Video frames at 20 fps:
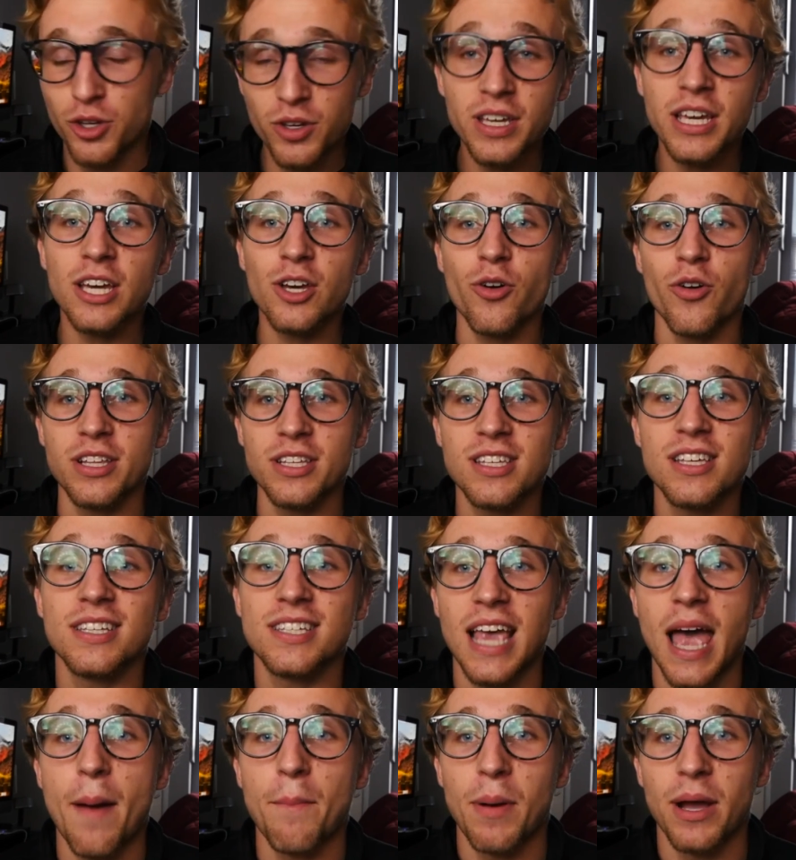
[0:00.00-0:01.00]
So you can get coins in
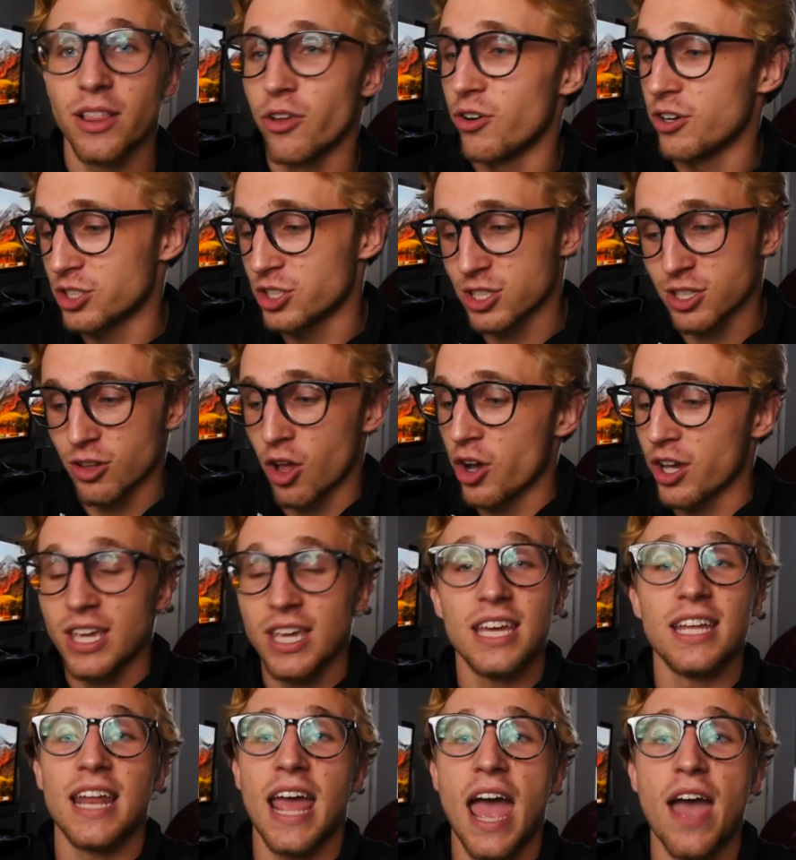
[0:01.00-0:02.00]
this app by literally just
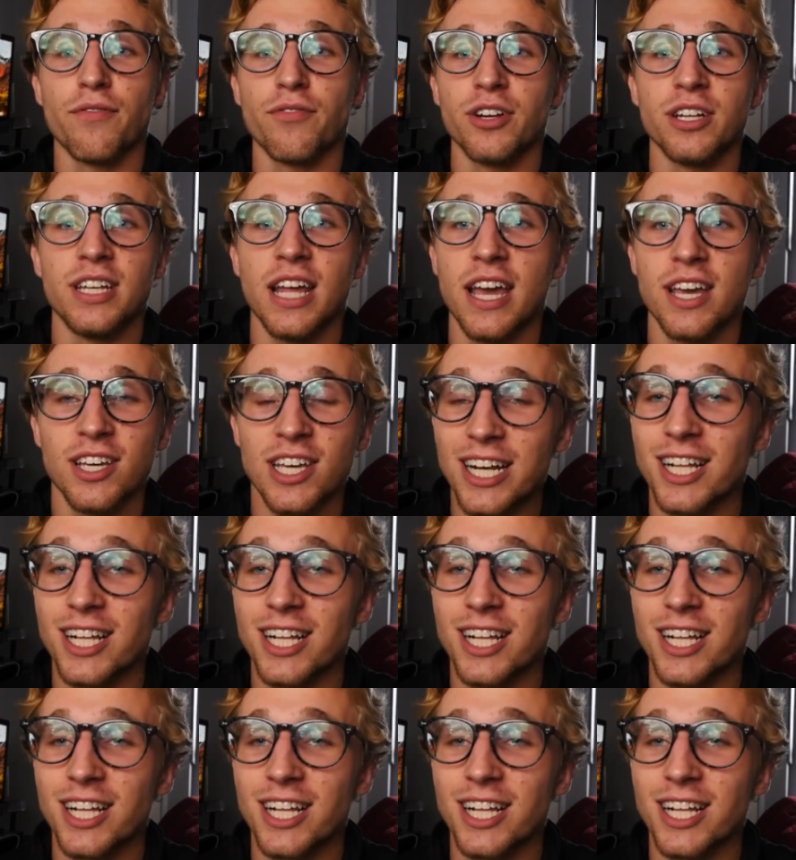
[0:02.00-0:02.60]
logging in every day.